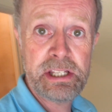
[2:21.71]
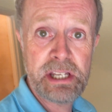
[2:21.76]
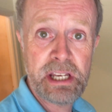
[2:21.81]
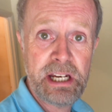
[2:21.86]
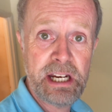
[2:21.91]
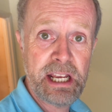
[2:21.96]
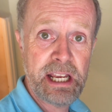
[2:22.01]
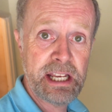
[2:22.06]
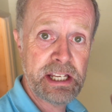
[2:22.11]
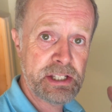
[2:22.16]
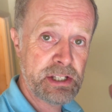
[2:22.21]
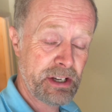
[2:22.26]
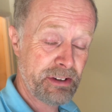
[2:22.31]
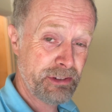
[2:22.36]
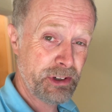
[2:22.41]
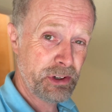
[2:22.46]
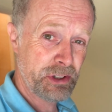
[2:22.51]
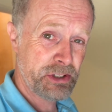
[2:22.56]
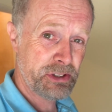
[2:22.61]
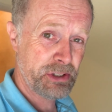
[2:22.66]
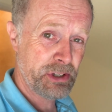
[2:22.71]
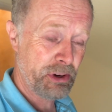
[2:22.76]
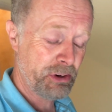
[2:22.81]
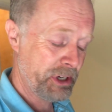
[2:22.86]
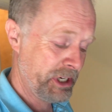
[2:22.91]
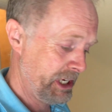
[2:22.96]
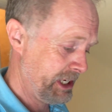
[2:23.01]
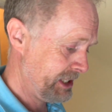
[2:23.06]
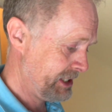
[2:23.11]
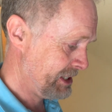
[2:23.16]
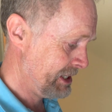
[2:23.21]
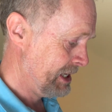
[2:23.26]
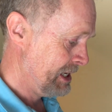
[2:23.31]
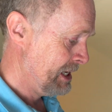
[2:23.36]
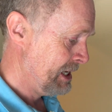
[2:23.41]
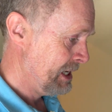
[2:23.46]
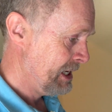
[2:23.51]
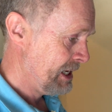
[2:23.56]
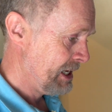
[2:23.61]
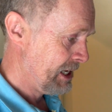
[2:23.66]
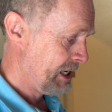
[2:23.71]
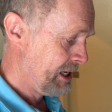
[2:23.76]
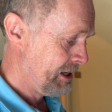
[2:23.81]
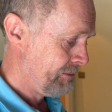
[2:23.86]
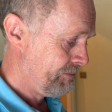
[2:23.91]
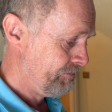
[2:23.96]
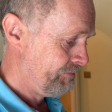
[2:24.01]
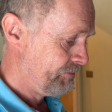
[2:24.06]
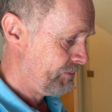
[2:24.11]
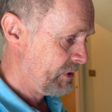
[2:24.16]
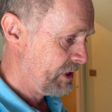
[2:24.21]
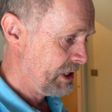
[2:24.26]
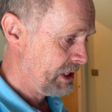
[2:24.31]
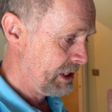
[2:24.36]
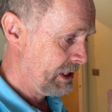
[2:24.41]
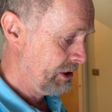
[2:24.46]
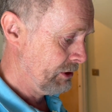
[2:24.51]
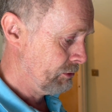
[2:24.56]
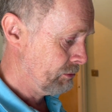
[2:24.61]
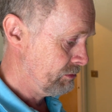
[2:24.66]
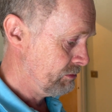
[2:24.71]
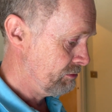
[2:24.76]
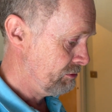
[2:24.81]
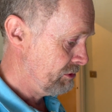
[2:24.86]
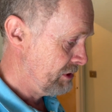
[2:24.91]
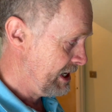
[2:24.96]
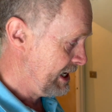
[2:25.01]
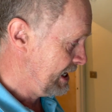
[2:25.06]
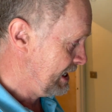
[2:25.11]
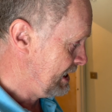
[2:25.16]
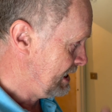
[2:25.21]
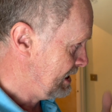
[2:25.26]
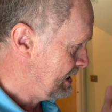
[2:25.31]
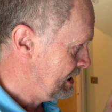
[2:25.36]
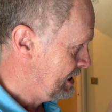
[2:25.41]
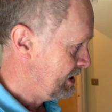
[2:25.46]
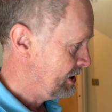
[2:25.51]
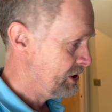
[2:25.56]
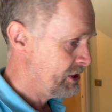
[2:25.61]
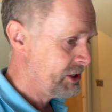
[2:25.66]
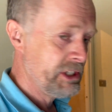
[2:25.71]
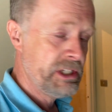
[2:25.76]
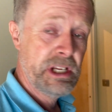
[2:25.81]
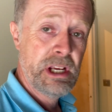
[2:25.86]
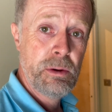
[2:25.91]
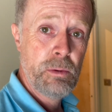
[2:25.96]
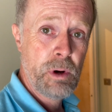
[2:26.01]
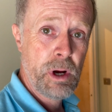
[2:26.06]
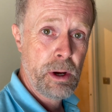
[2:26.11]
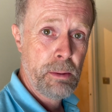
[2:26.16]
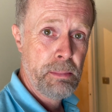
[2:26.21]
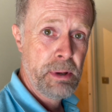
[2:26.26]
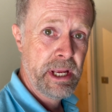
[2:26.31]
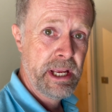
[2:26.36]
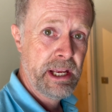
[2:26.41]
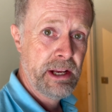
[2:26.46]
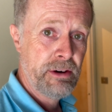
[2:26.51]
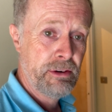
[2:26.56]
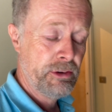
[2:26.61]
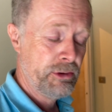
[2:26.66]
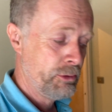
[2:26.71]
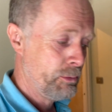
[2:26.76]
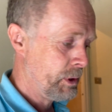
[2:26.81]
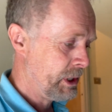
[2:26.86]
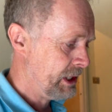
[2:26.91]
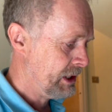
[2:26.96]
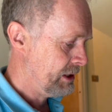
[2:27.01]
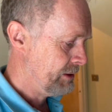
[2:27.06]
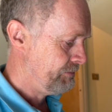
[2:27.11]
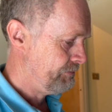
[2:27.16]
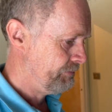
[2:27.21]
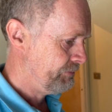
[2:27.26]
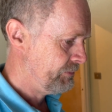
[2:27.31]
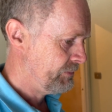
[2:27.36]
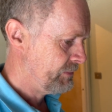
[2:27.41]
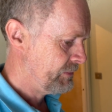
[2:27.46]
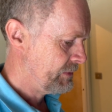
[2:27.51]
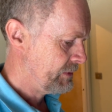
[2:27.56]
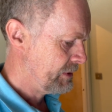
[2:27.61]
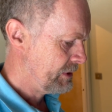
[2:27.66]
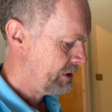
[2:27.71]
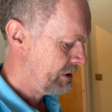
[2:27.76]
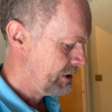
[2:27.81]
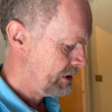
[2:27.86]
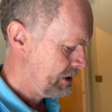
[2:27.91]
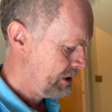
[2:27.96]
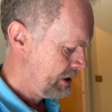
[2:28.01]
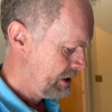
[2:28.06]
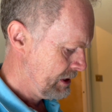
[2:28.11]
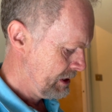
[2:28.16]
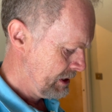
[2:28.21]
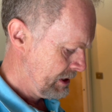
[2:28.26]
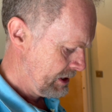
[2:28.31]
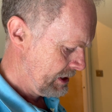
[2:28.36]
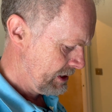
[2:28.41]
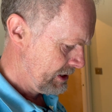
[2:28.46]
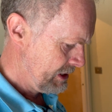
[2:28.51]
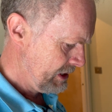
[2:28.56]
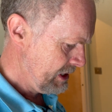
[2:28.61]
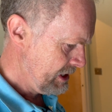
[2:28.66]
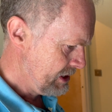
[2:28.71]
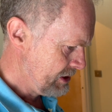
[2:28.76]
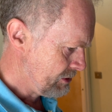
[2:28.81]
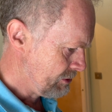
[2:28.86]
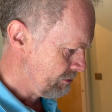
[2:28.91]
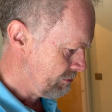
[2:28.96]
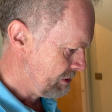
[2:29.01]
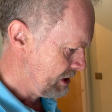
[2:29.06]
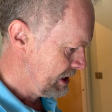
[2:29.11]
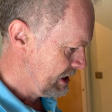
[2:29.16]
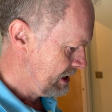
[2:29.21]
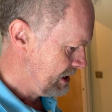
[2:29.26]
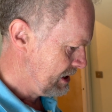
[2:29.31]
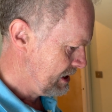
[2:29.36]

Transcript: in here, so I've got a socket, a little ring to do up here as well. I think it's a ring.